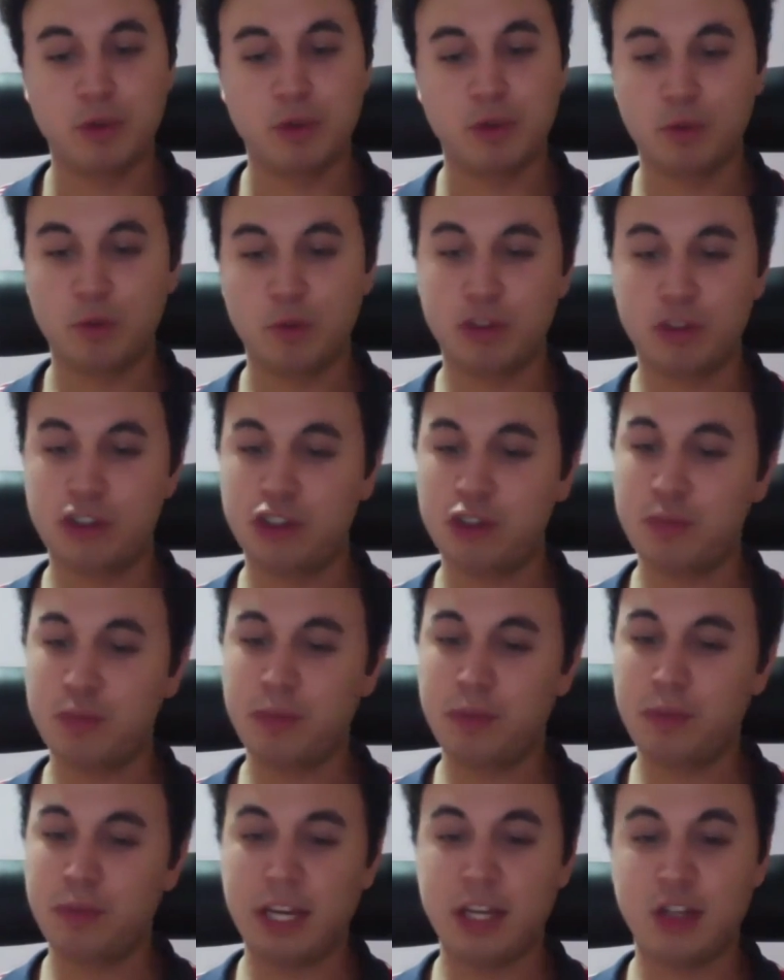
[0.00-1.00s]
Would you
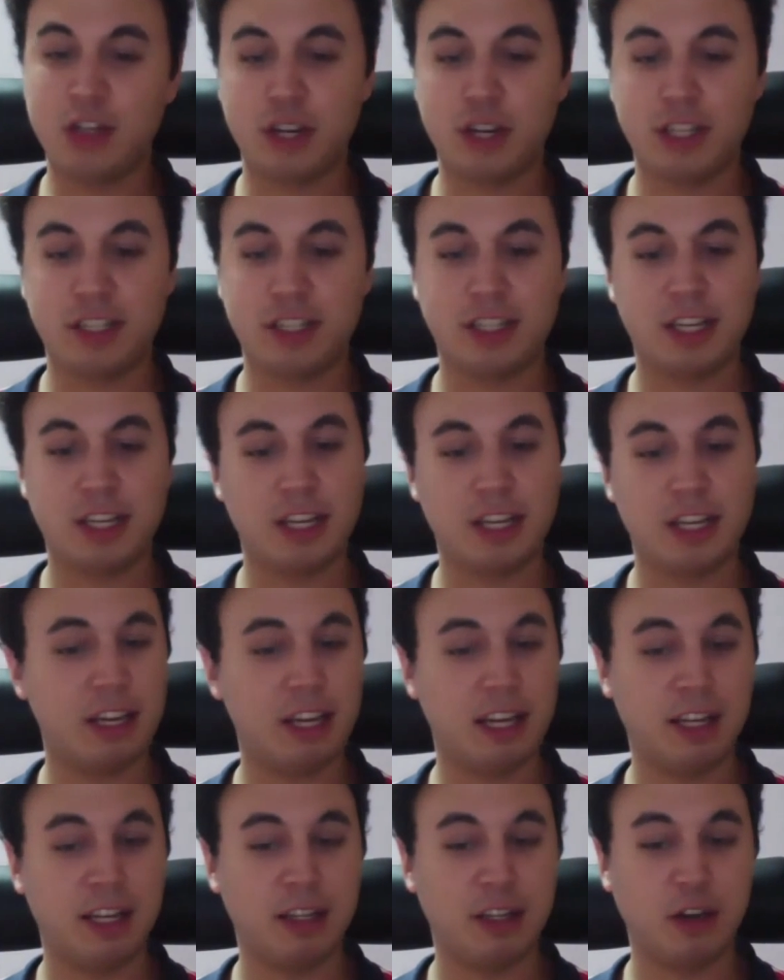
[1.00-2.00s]
be interested
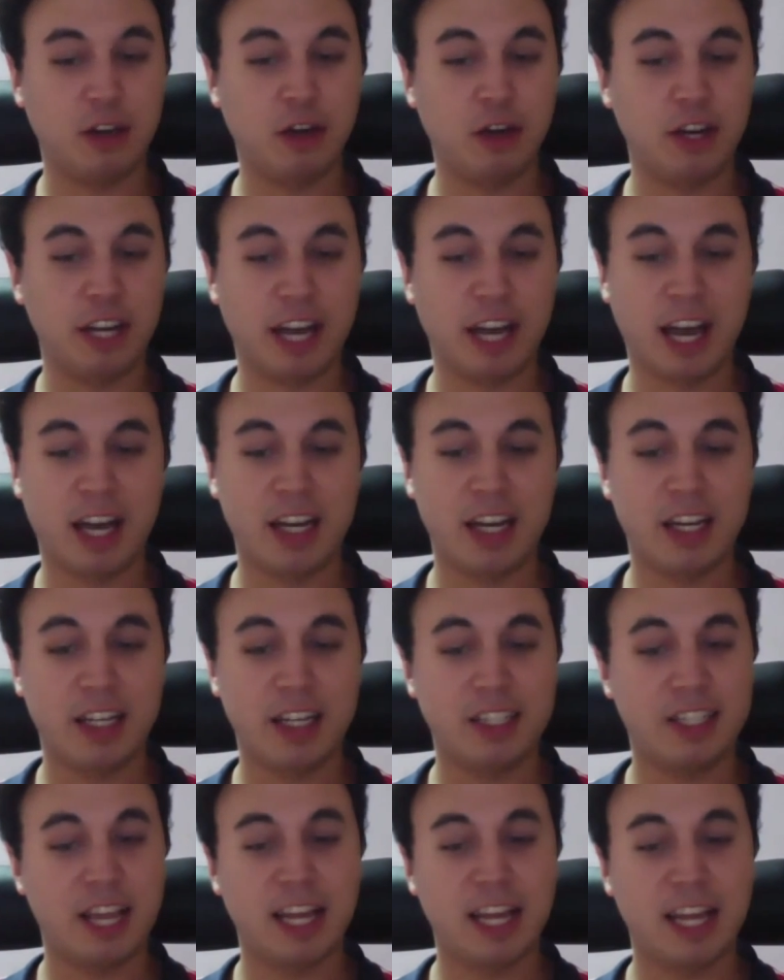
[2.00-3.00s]
in going on a
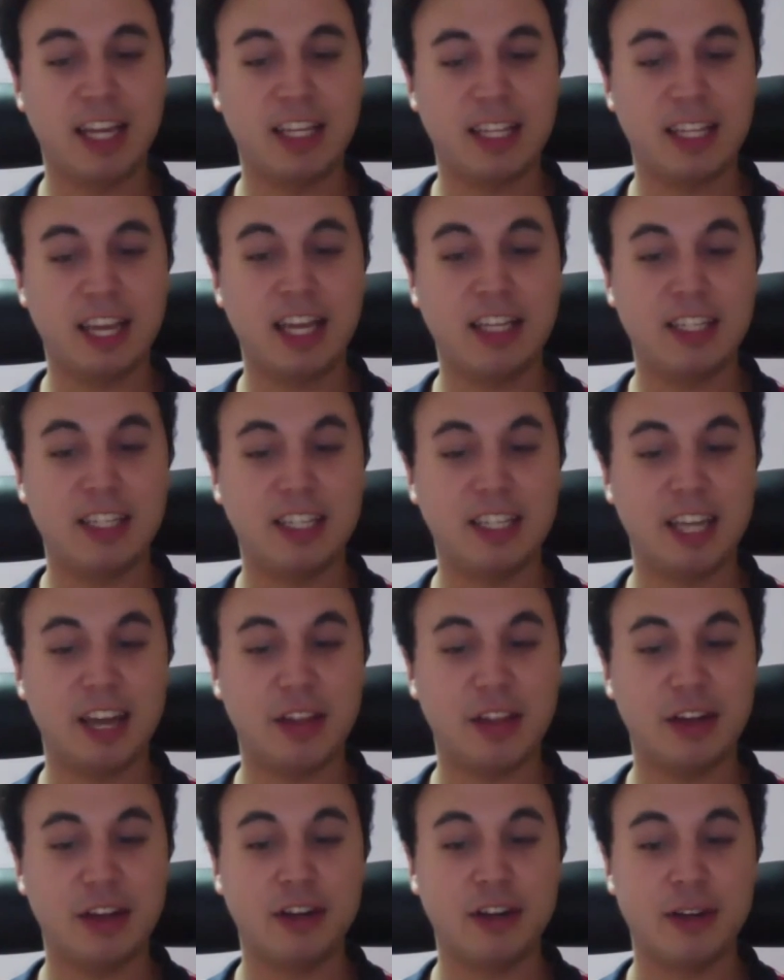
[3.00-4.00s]
second date
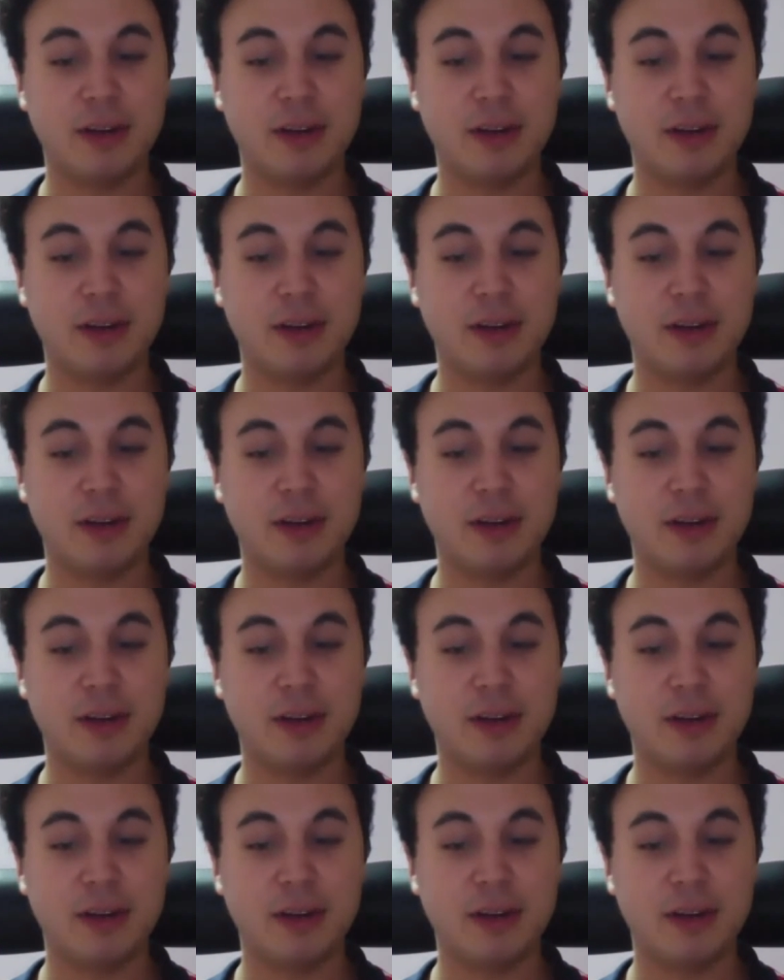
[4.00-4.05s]
together?